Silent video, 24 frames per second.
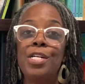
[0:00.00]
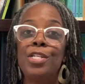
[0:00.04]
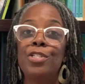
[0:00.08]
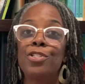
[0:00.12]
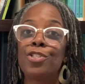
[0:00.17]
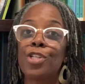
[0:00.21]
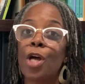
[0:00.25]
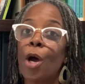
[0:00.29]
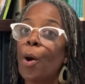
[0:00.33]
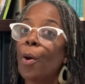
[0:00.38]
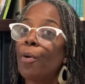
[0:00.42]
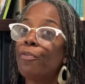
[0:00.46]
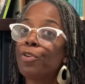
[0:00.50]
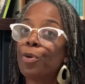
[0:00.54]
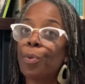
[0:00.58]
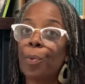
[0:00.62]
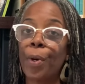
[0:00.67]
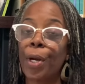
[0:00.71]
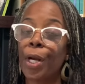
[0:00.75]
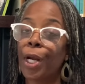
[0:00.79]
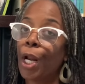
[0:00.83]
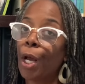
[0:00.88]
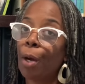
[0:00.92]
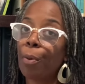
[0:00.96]
So if you
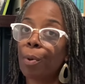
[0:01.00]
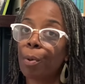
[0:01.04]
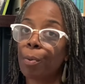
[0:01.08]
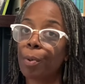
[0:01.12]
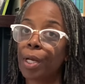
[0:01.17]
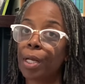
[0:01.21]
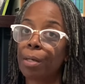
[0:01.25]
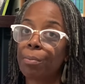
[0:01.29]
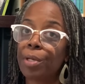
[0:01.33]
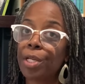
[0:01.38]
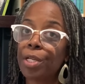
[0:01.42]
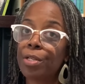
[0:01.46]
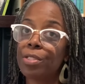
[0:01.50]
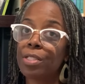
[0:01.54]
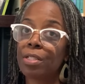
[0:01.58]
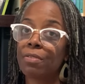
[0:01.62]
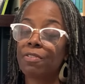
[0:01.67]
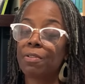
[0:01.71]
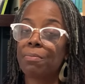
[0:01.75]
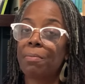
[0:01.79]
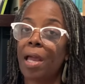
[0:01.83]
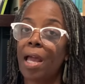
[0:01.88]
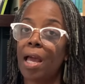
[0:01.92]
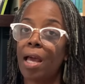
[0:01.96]
want to know what we're going to be using
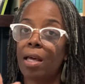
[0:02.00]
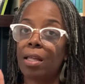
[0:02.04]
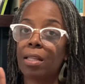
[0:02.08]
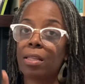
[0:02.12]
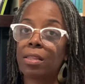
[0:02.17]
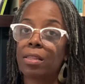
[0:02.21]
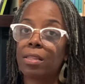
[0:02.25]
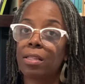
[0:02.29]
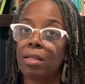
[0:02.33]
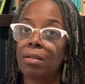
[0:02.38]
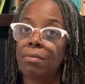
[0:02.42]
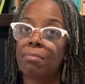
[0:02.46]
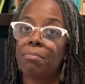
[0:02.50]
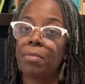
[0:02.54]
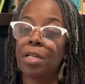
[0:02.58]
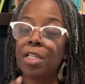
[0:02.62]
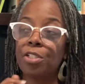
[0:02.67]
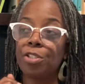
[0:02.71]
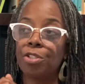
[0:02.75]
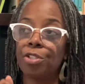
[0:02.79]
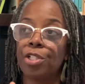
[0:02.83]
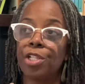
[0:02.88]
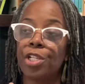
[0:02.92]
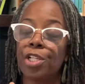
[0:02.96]
for math, make
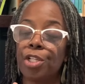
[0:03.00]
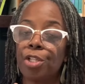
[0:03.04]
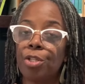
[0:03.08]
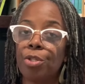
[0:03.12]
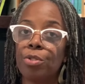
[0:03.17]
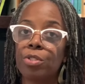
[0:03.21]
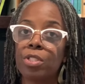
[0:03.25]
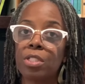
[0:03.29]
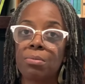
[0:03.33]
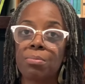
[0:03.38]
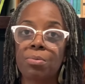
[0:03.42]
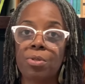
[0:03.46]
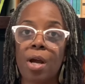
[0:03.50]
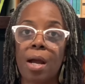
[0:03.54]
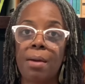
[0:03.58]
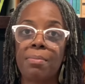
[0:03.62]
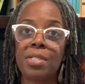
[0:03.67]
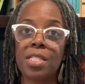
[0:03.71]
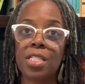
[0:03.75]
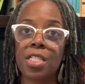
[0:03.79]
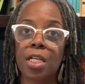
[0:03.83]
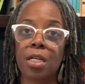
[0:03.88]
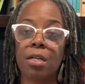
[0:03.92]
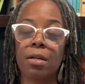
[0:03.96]
sure you subscribe
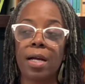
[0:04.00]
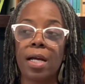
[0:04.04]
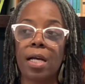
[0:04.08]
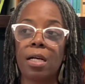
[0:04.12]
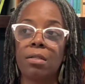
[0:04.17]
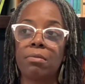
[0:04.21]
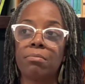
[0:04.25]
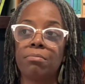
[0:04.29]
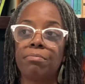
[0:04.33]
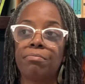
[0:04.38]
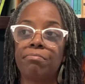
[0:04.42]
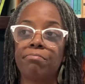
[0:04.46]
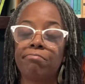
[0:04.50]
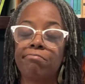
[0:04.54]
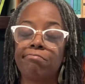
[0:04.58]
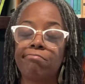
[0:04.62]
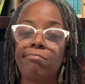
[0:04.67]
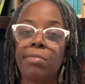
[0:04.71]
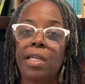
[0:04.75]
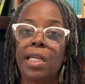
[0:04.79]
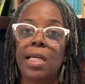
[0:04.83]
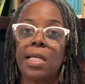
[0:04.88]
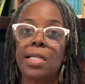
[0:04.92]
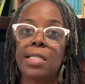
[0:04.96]
and stick around
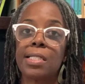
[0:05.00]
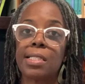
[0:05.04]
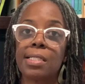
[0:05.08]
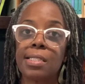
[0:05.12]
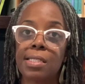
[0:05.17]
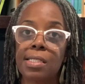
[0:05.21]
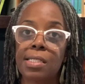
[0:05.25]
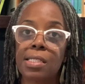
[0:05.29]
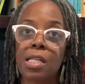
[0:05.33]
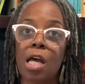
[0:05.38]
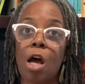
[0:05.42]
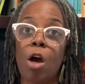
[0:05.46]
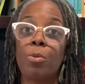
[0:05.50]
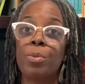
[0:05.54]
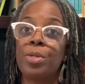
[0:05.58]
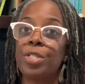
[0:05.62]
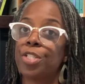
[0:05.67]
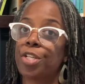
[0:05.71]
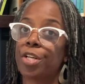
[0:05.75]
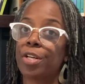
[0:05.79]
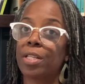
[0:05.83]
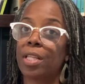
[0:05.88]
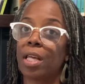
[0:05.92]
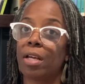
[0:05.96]
because I'll be
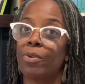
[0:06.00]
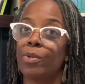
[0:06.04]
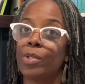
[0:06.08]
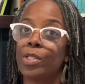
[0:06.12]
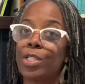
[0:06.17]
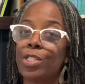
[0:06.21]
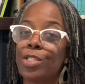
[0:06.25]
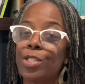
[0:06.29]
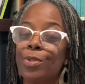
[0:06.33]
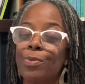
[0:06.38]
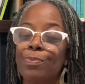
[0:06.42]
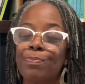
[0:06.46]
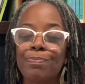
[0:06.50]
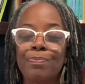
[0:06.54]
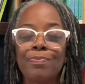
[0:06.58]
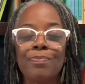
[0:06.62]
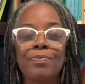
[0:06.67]
sharing that really soon.